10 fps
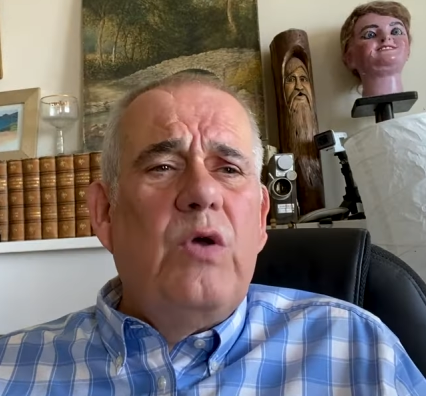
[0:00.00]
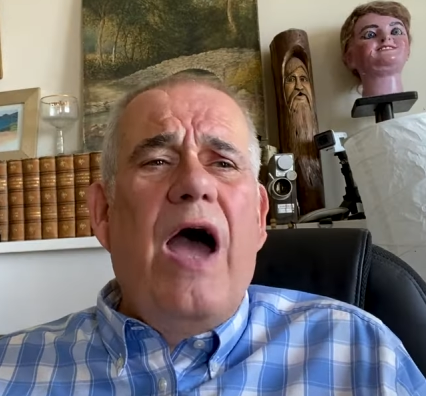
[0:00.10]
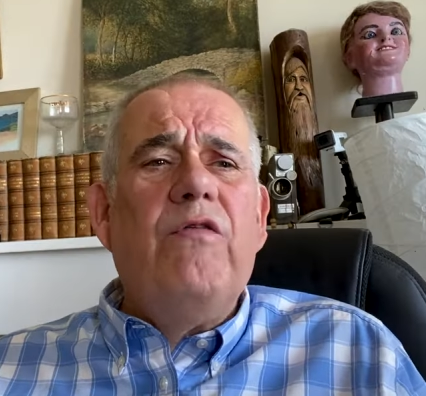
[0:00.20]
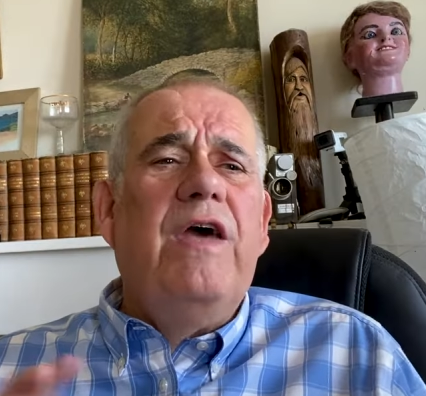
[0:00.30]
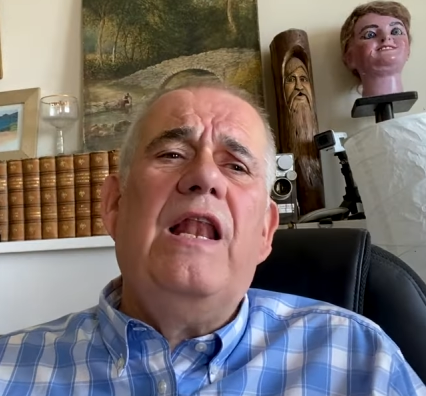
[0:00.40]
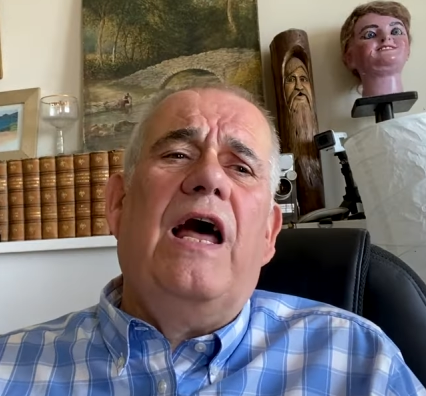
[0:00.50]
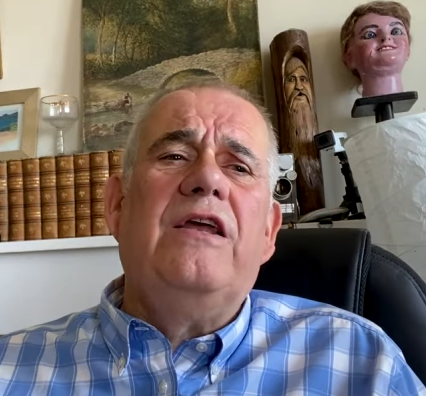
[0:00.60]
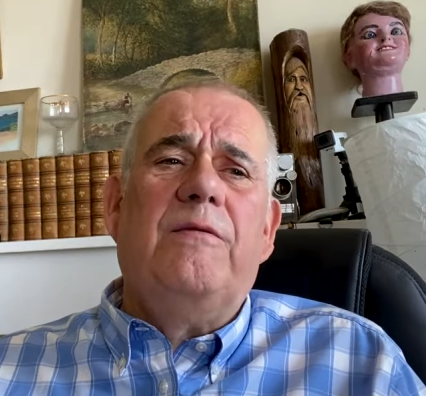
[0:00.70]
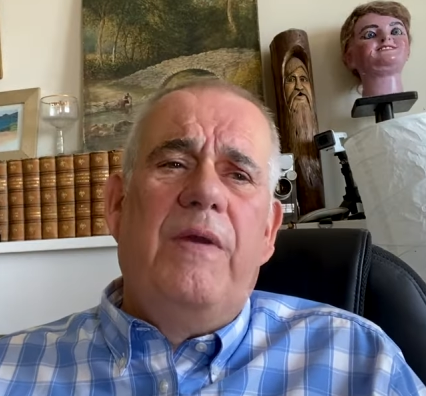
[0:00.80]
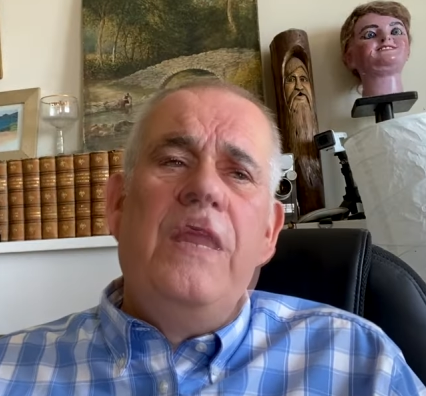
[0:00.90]
Speaker 1: how they'd like
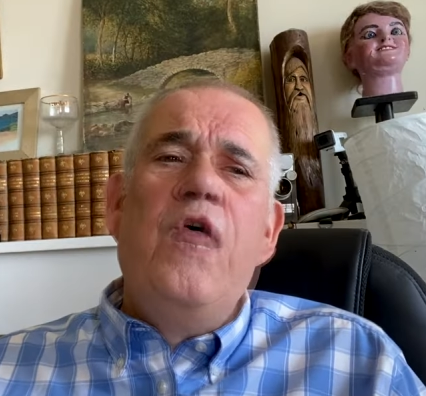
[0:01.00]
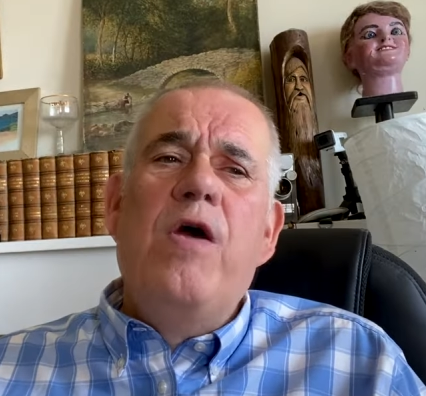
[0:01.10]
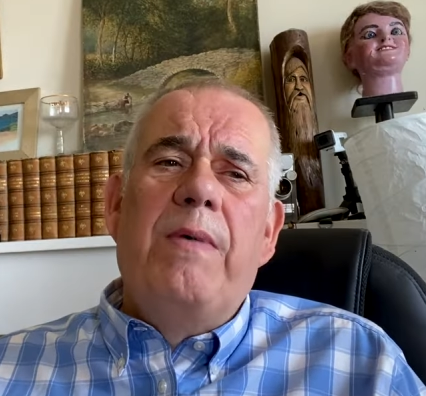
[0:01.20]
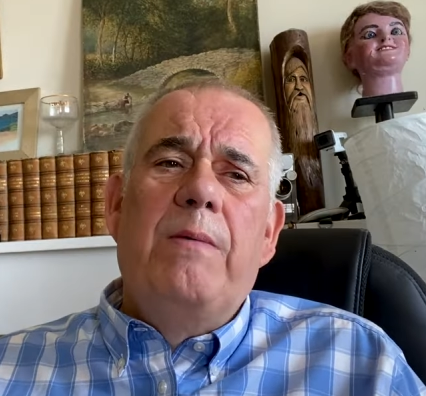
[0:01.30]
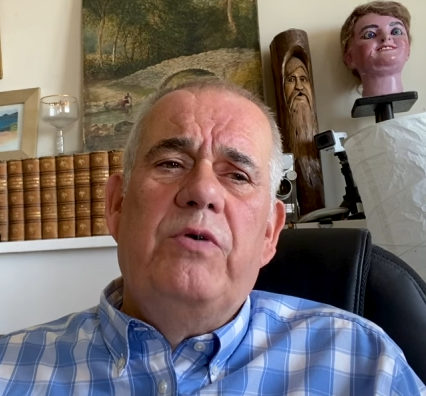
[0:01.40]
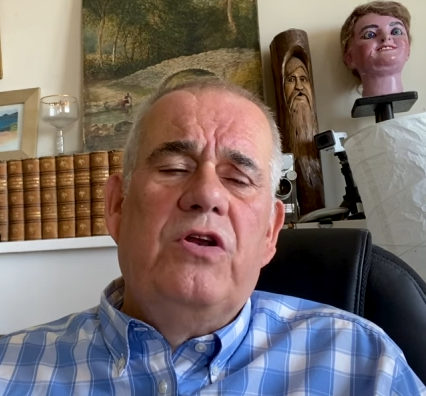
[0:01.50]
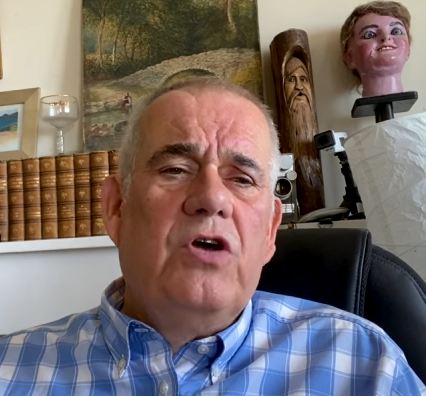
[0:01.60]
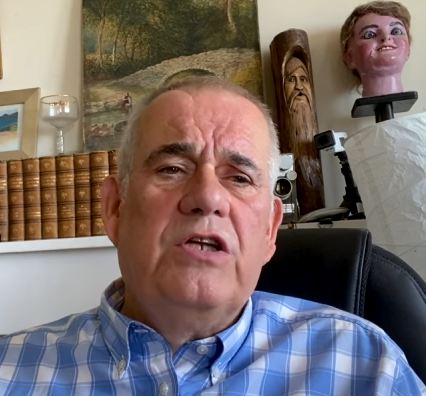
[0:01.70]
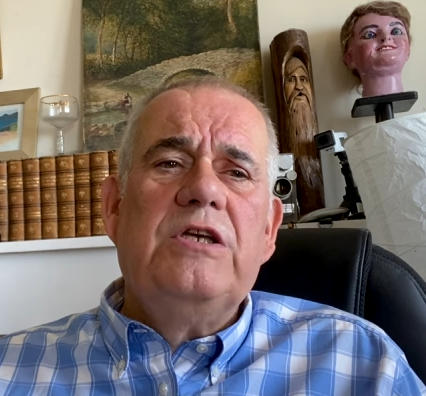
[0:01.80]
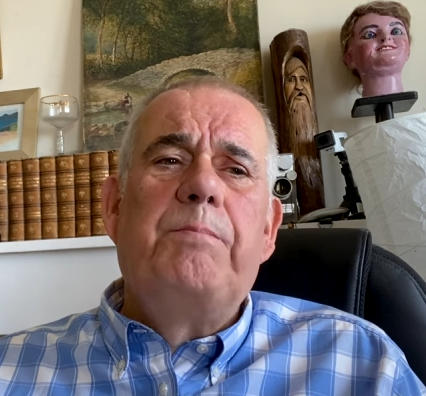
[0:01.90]
to be remembered,
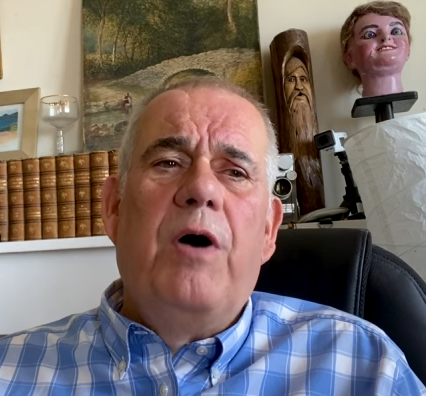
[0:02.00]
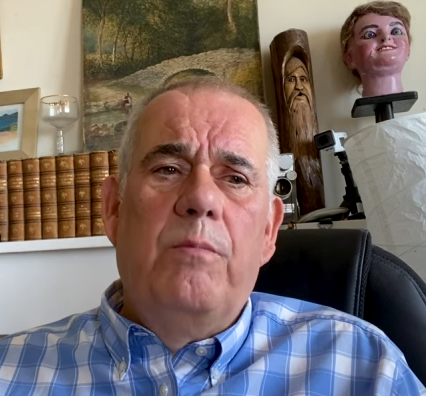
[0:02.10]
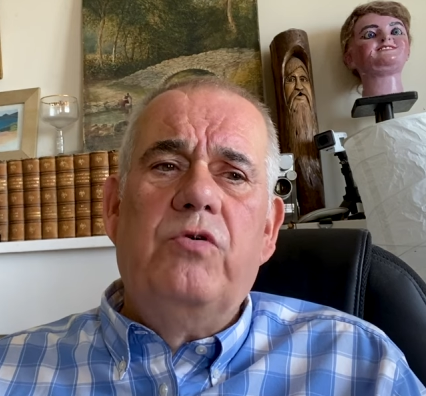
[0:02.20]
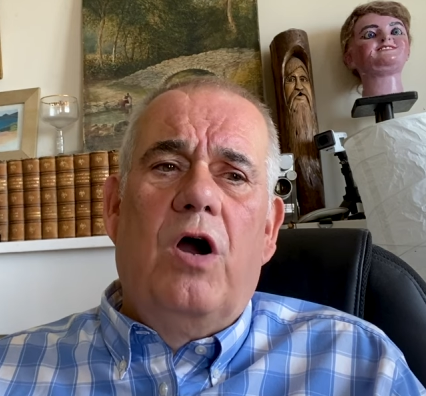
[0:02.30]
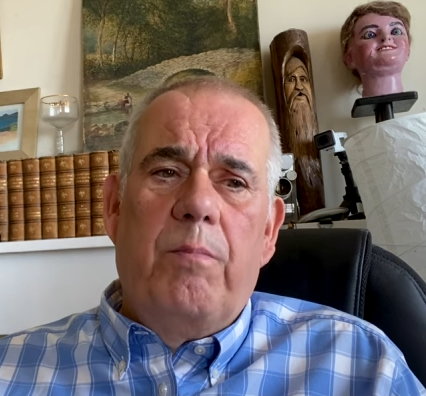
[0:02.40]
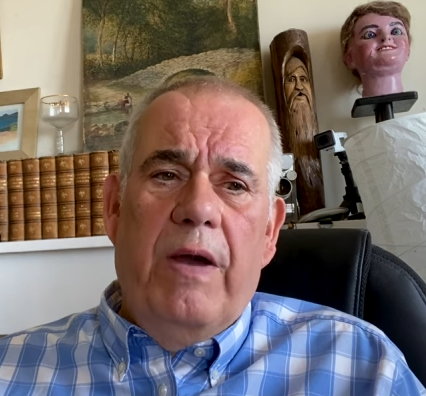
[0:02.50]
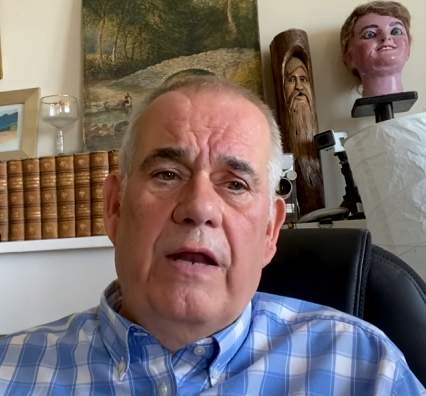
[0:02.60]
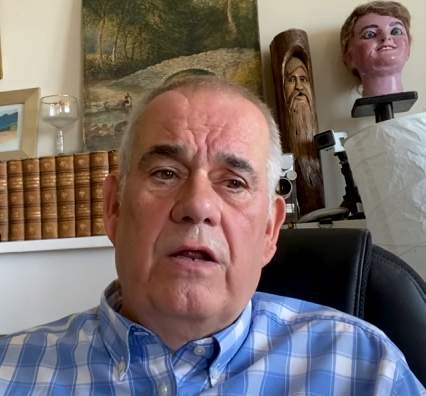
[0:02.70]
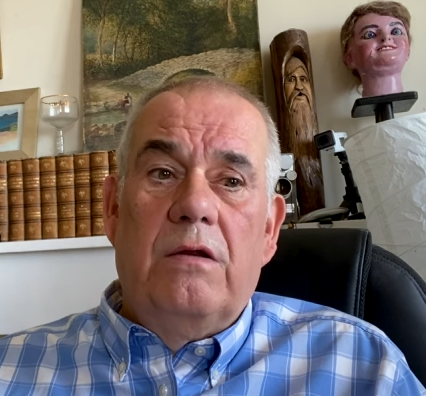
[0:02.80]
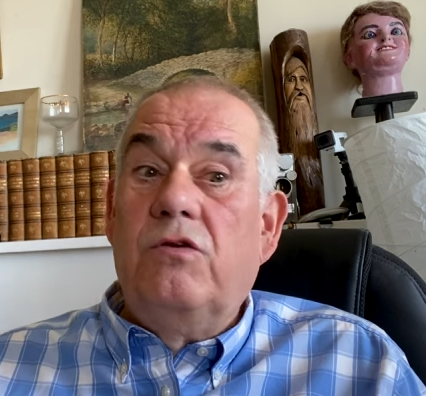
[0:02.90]
not as a pub rock
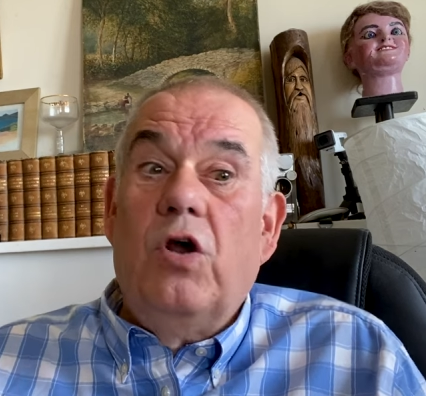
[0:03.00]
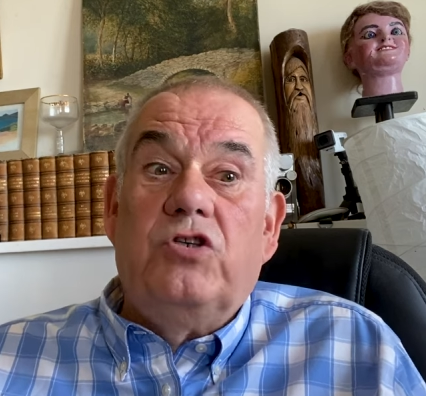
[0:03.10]
band, not